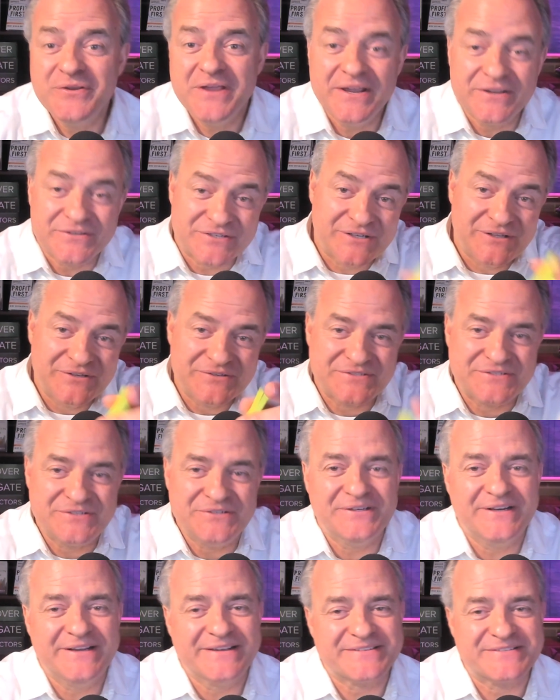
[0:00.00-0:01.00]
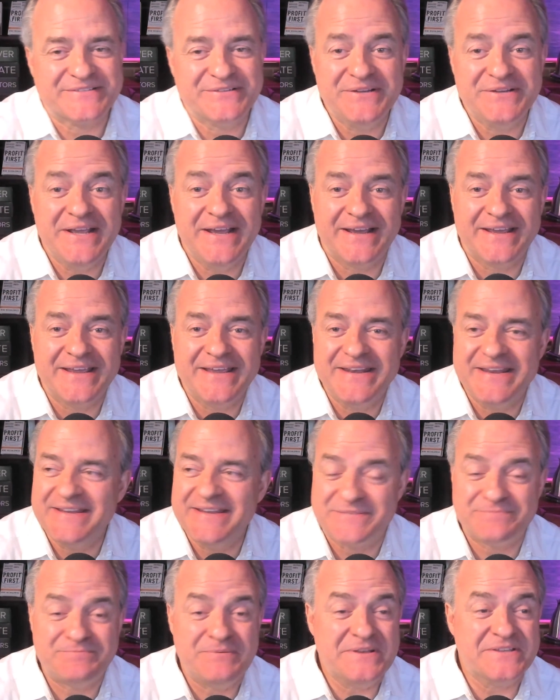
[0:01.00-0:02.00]
Oh, yeah. It's close to your house, too. Yeah. And
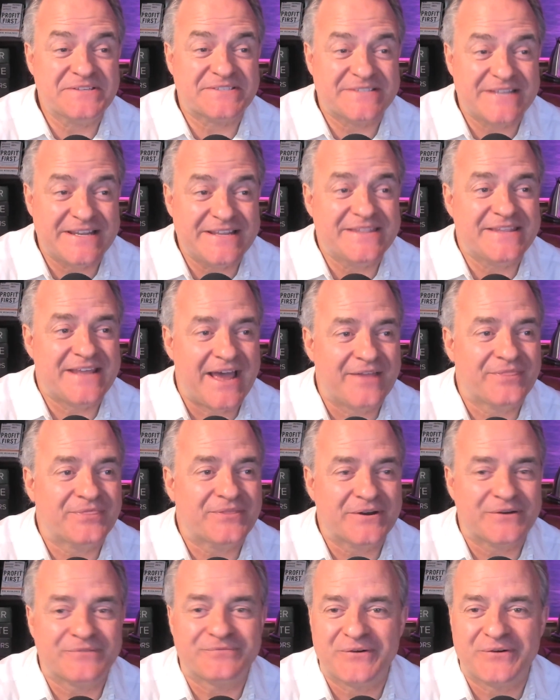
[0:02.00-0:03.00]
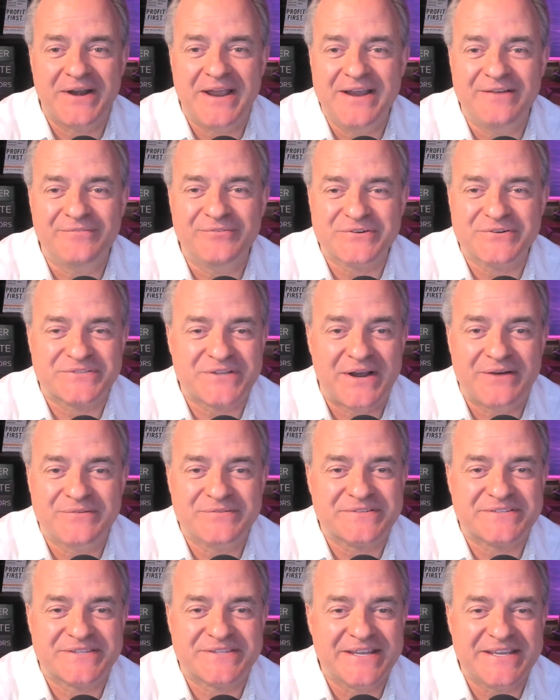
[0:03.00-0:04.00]
it's been sitting out there forever. So I
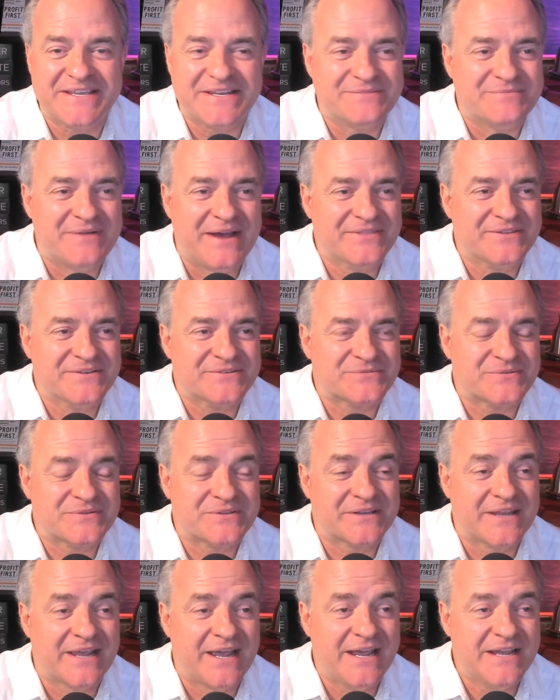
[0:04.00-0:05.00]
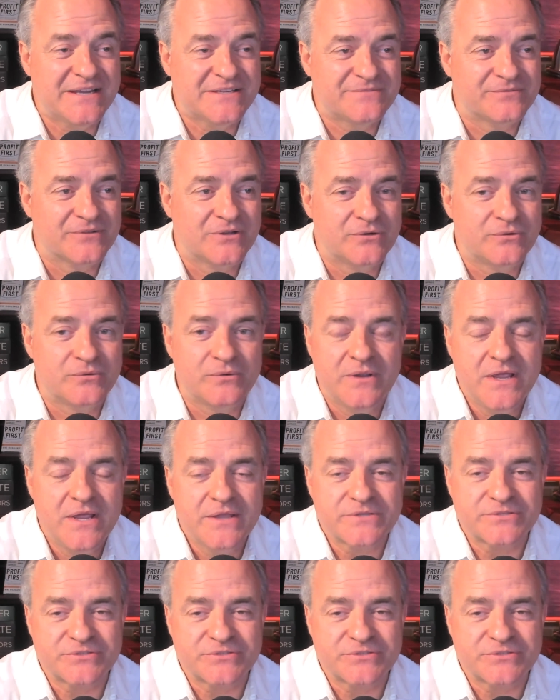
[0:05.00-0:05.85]
was thinking about this with the cash flow.